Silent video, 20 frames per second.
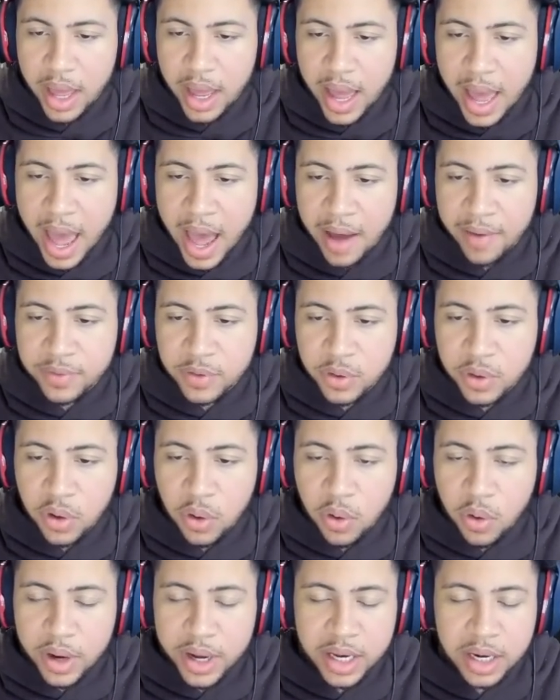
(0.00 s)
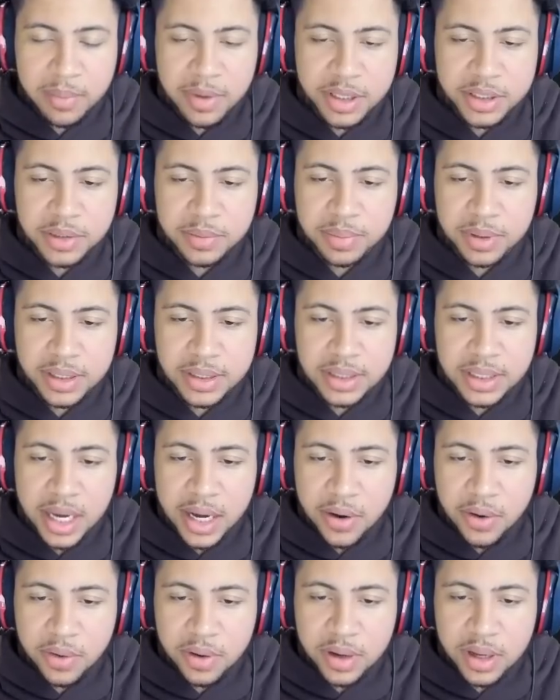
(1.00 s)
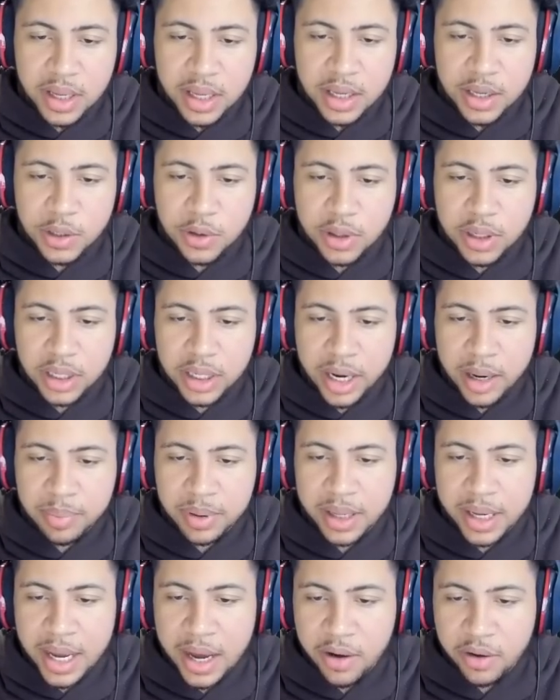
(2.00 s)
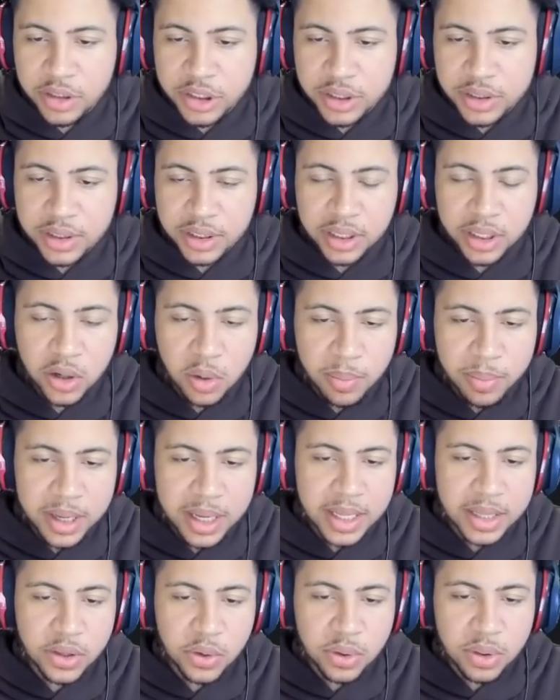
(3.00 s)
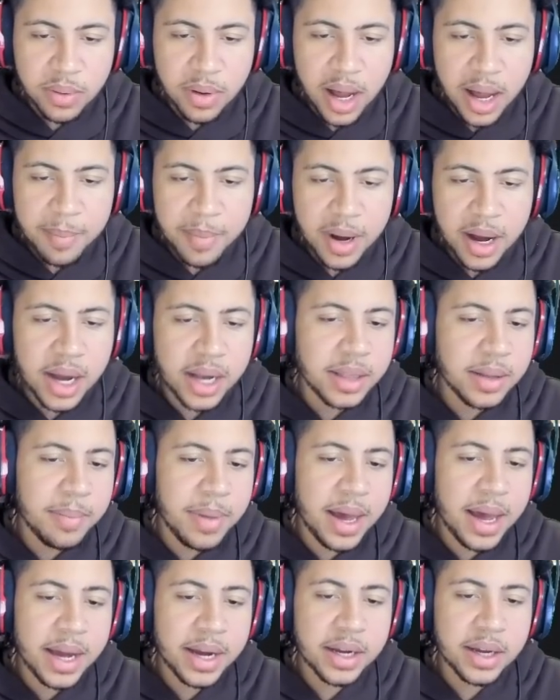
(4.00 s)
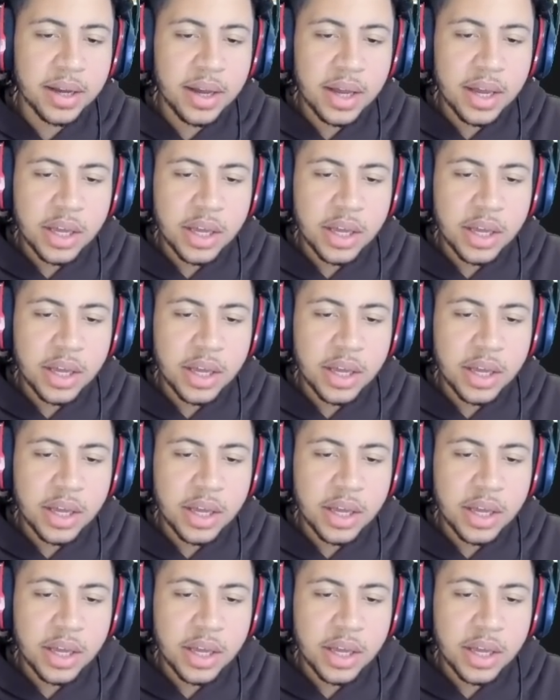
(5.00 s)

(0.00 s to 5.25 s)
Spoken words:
after the whole animation plays out. You can let it play out just a little bit and do the behind the back.